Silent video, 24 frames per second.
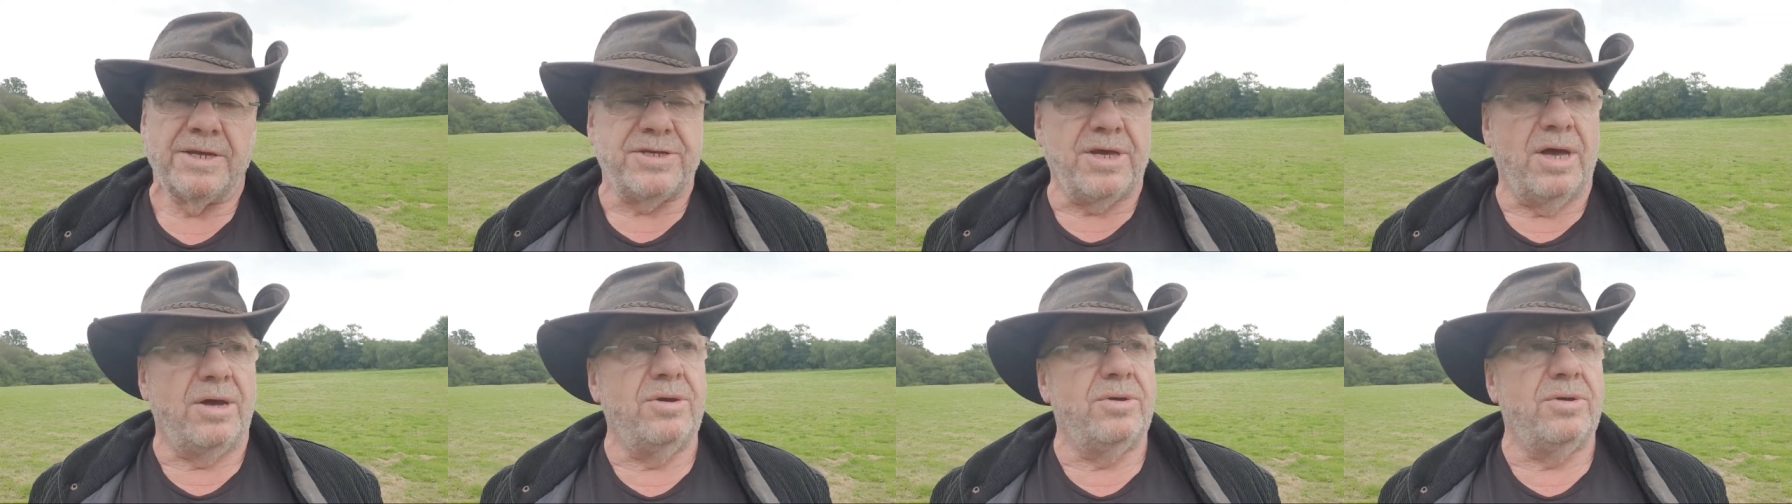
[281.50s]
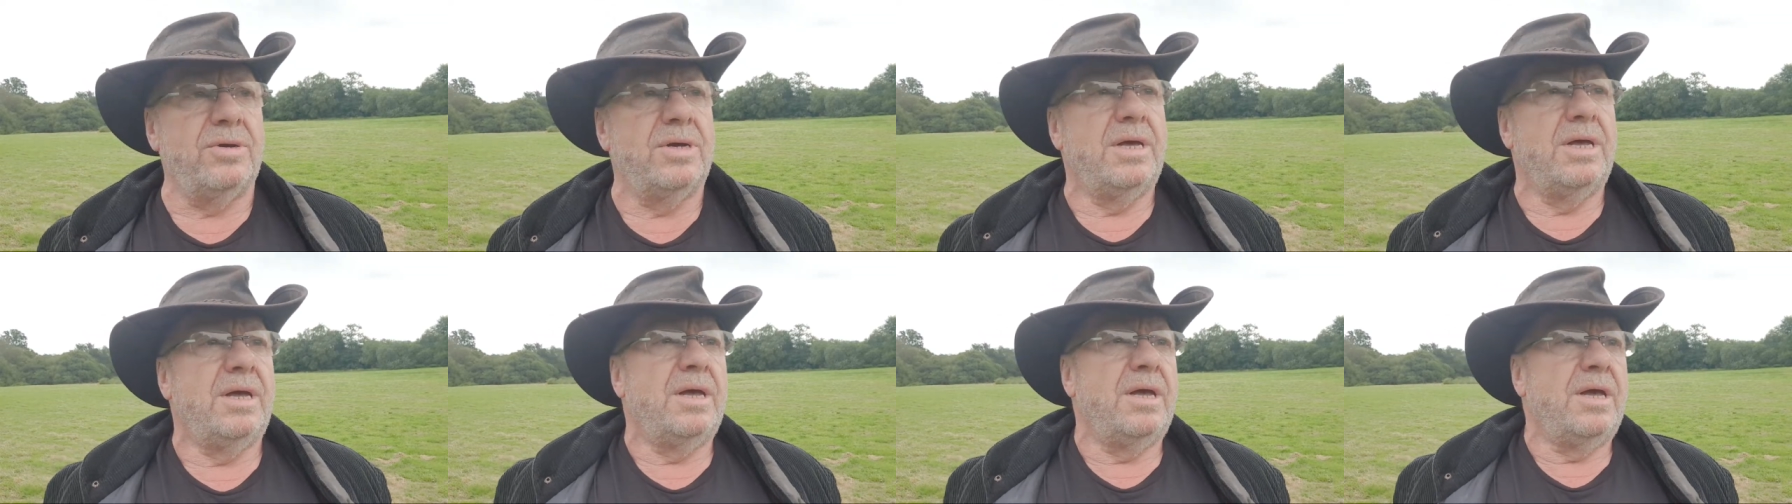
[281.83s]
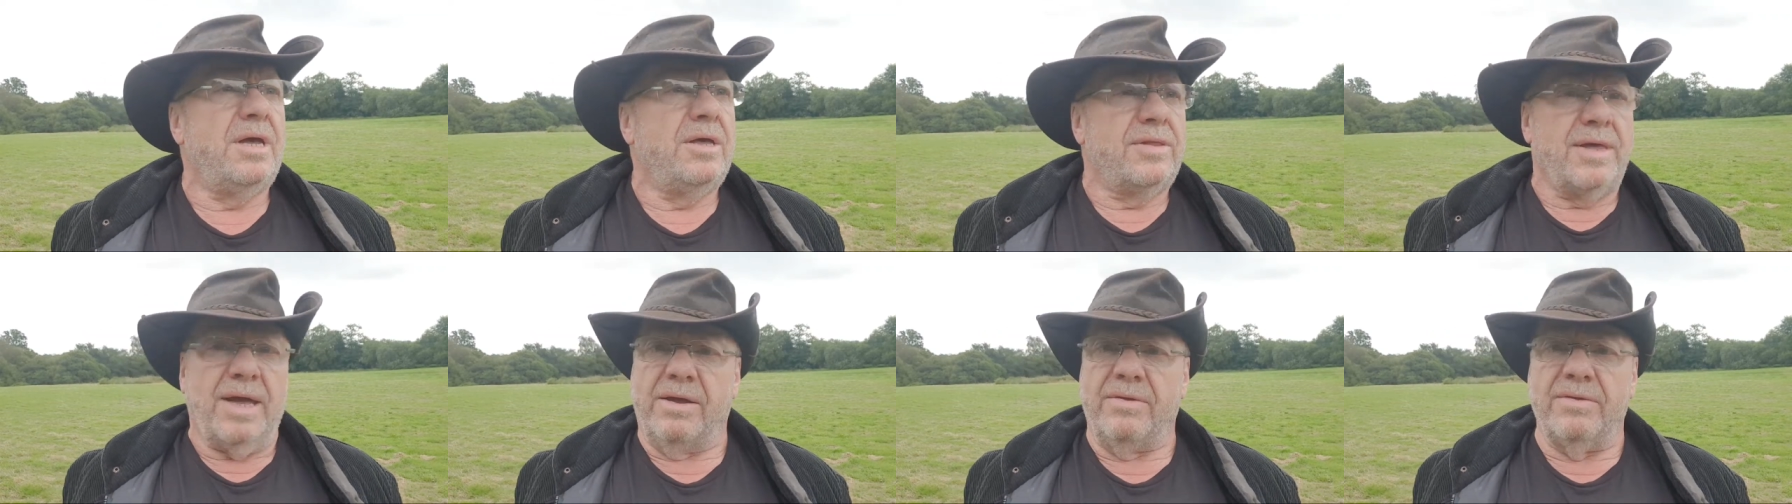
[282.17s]
So
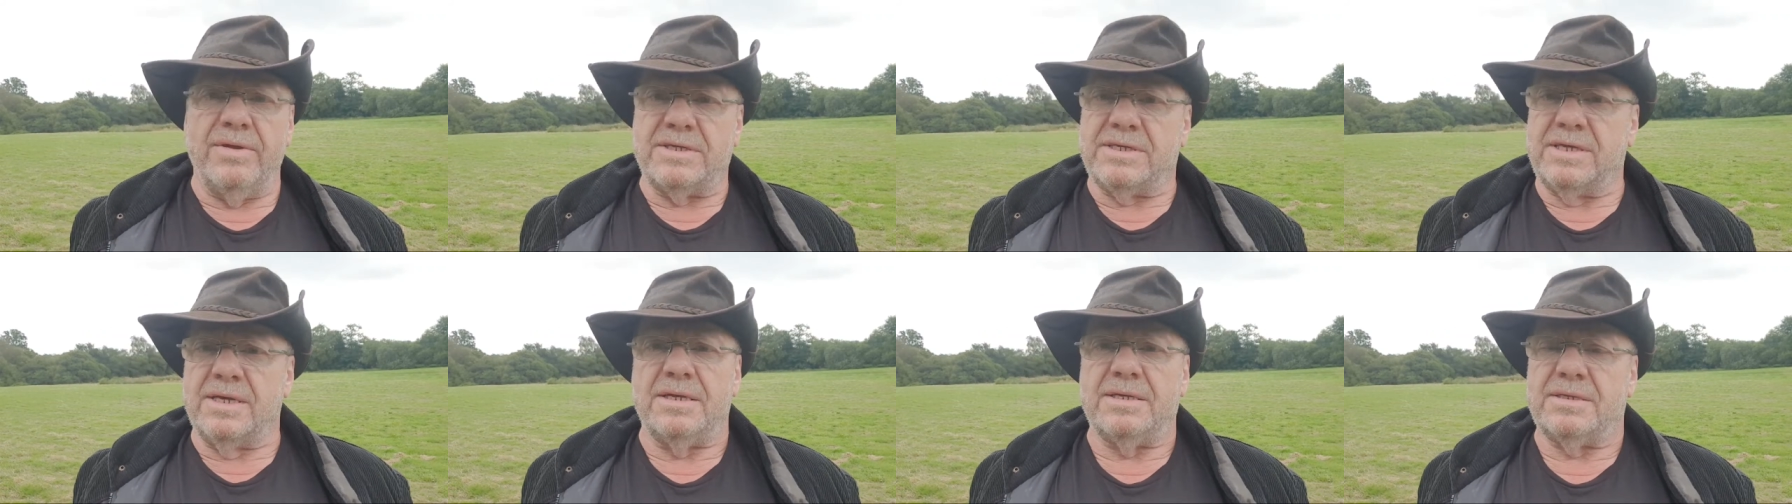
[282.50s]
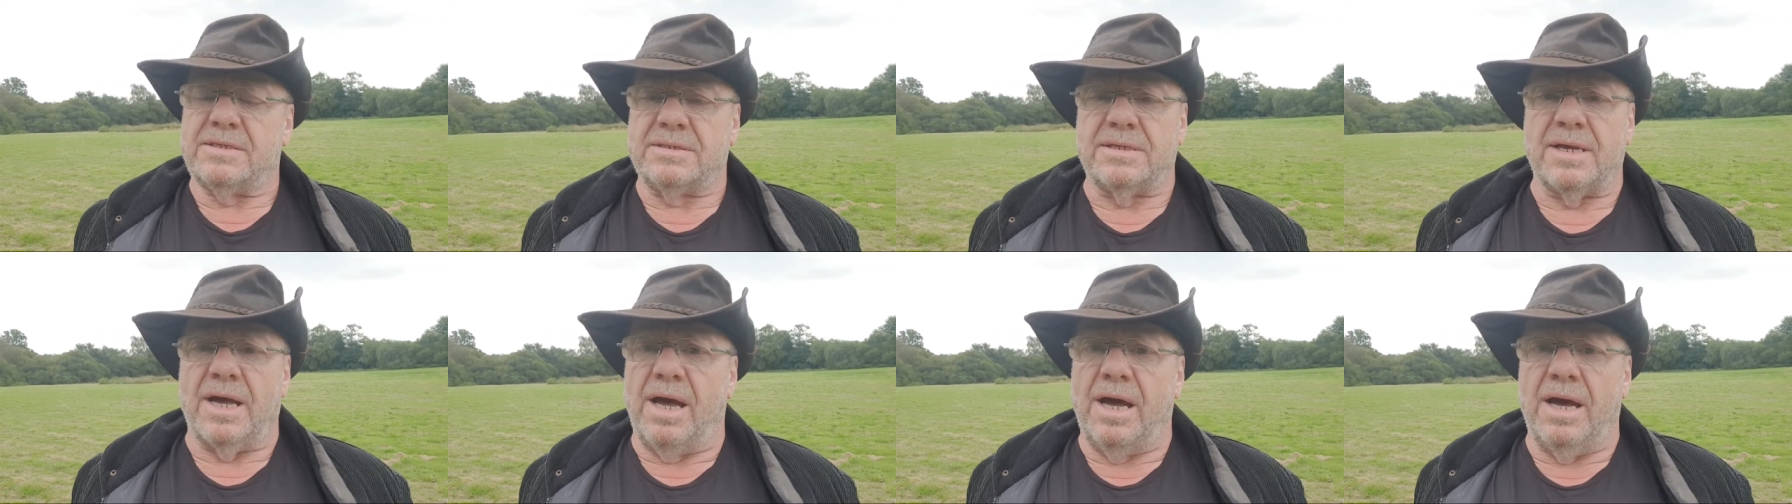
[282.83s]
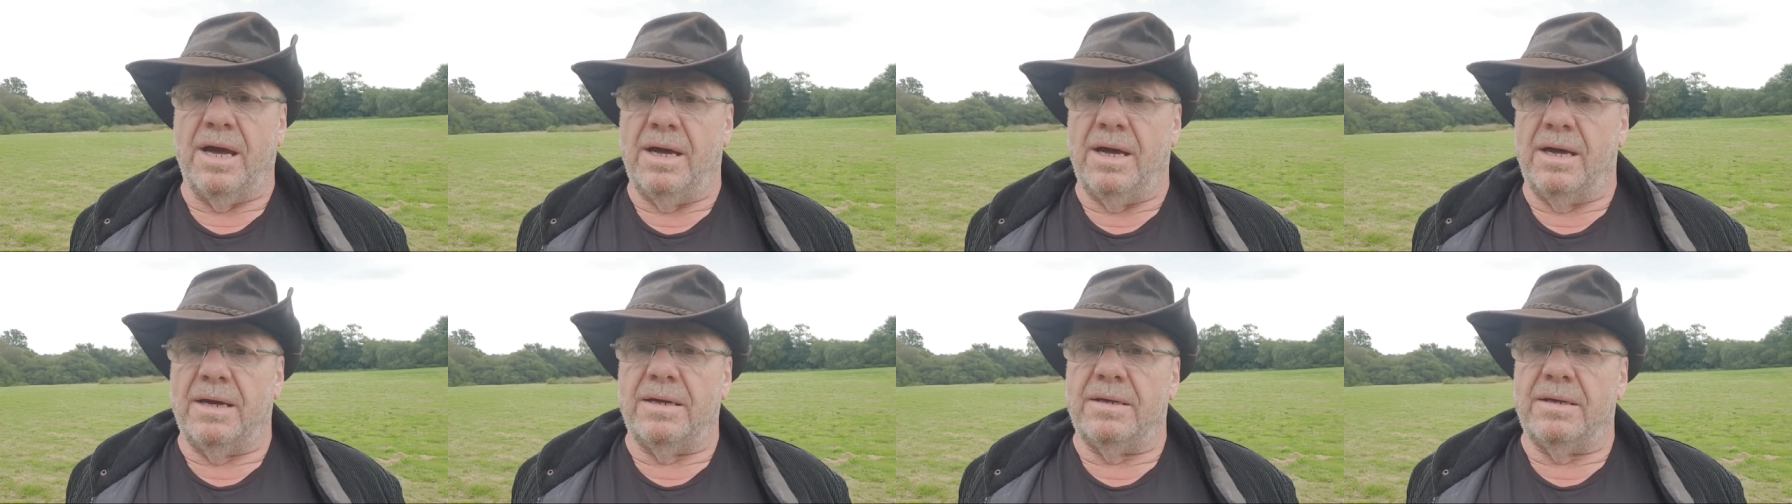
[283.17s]
this is,
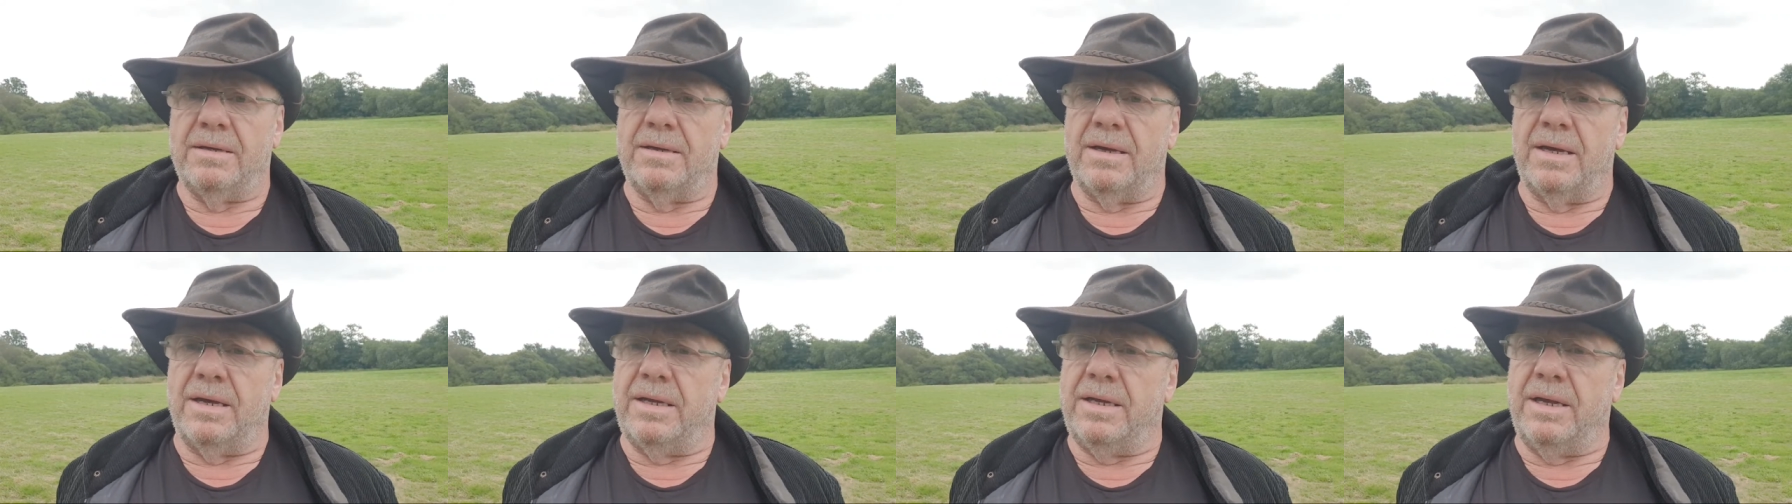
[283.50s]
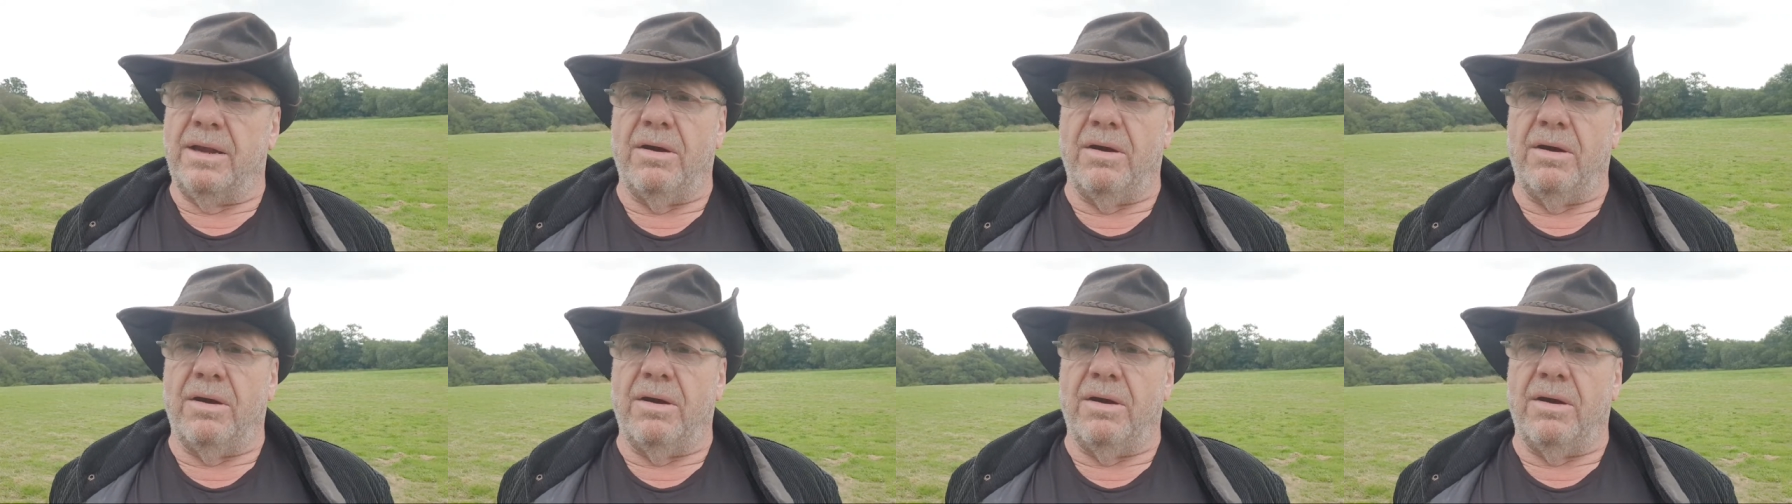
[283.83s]
a